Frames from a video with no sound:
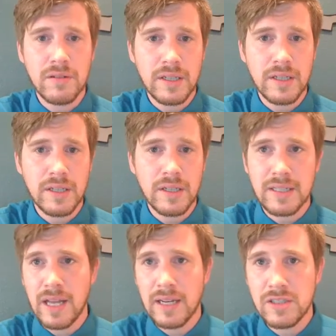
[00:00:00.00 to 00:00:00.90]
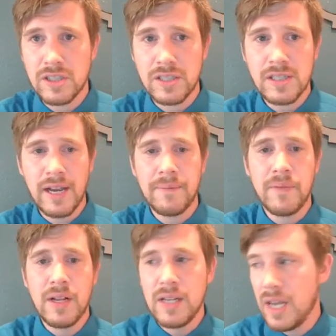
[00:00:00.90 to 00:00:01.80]
We'll get back to that in just a second,
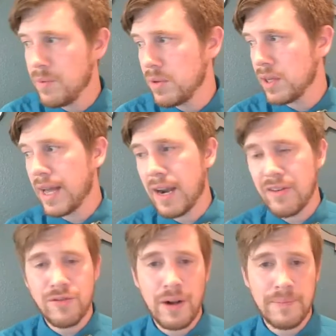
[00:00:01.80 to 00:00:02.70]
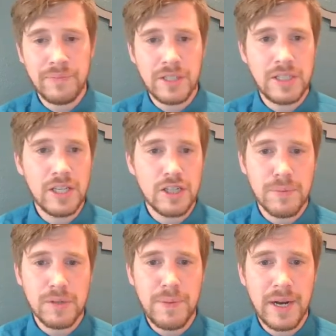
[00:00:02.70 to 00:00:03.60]
and we'll look at it from the teacher
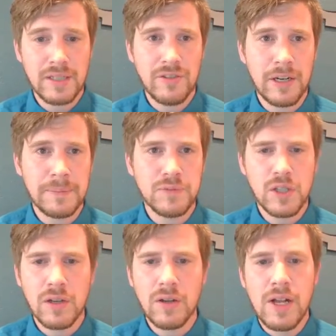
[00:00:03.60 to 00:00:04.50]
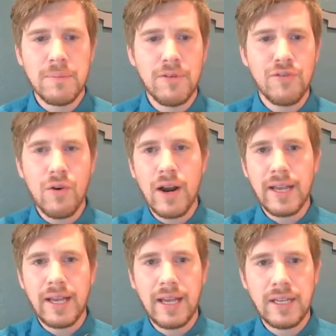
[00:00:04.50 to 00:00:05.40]
perspective here. So before I
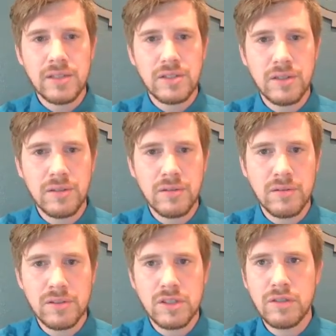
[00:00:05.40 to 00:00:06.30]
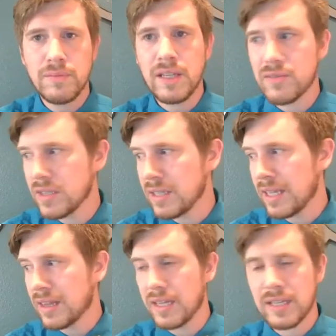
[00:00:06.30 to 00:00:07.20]
get into too many of the
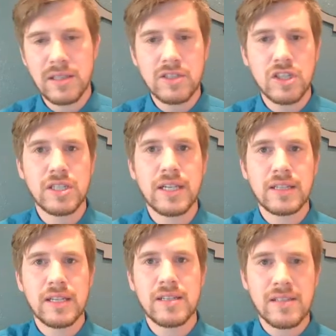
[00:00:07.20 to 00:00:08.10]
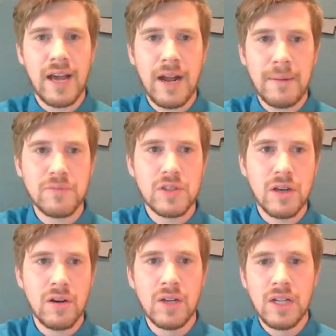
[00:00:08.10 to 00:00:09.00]
link things, let's just get this set up.
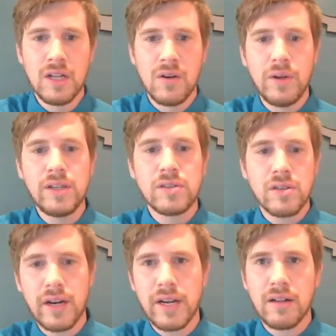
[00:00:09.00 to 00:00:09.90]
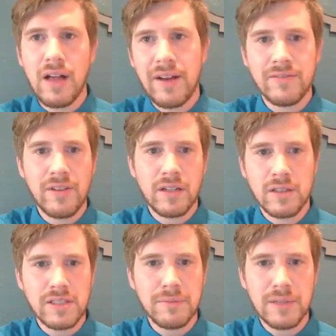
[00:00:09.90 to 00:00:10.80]
So when you start it, it'll
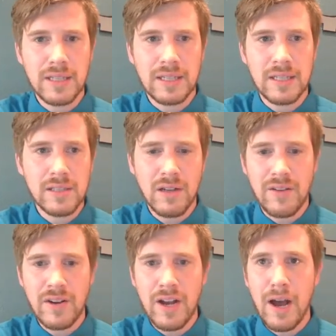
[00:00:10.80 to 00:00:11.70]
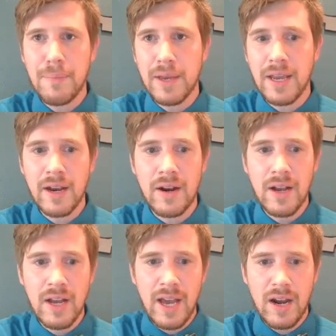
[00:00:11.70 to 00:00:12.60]
look something like this. You'll have a copy here,
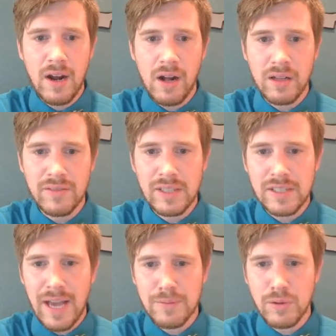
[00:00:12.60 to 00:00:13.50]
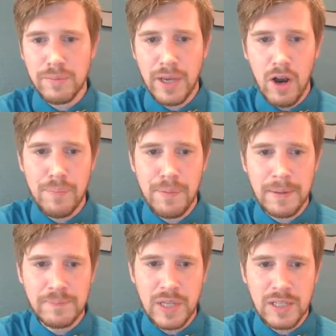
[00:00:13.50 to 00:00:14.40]
and all of these tabs will be
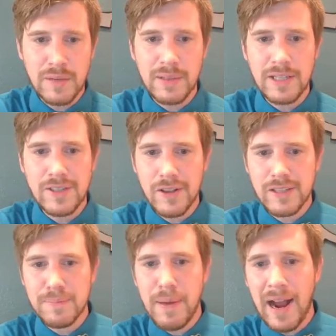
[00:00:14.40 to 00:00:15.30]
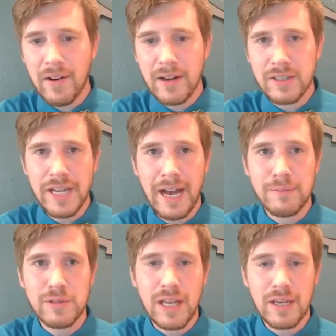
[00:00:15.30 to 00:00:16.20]
open. Now, some of these are these background
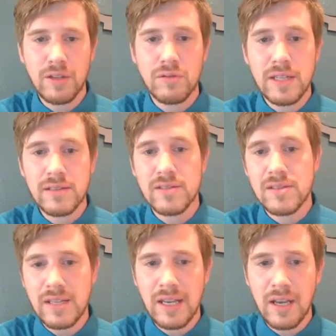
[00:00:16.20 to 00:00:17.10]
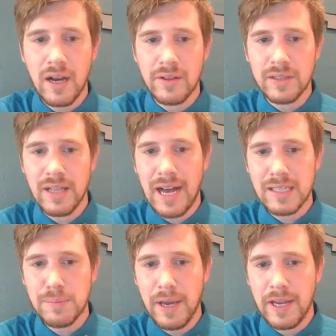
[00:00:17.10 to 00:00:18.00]
tabs that you didn't see on the
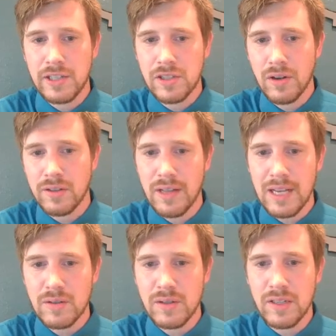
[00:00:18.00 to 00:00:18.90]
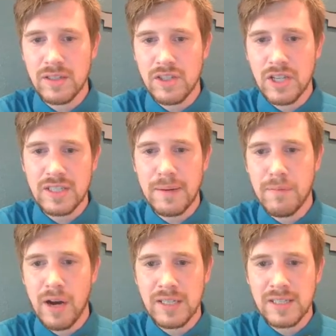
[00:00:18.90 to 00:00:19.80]
last page. So on the last one, it just said
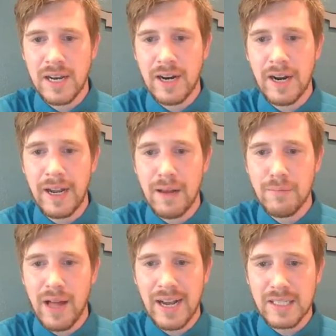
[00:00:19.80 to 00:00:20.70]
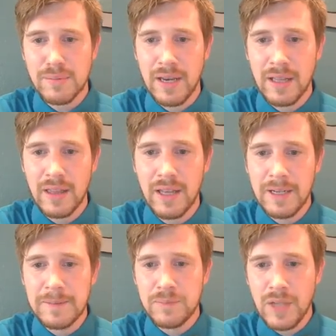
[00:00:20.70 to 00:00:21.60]
monastery and blacksmith
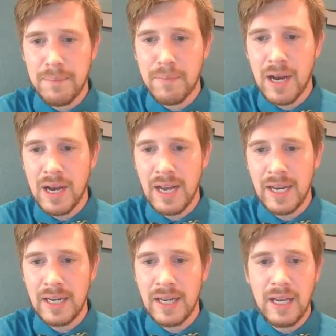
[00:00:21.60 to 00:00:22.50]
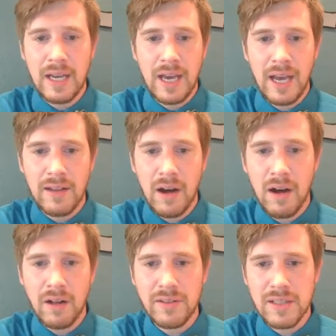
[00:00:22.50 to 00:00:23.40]
and mine, and
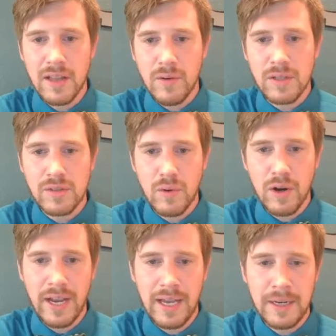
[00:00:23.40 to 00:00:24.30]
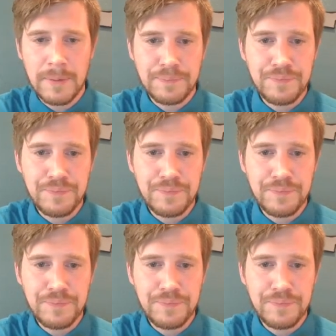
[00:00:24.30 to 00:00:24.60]
all these other ones were hidden.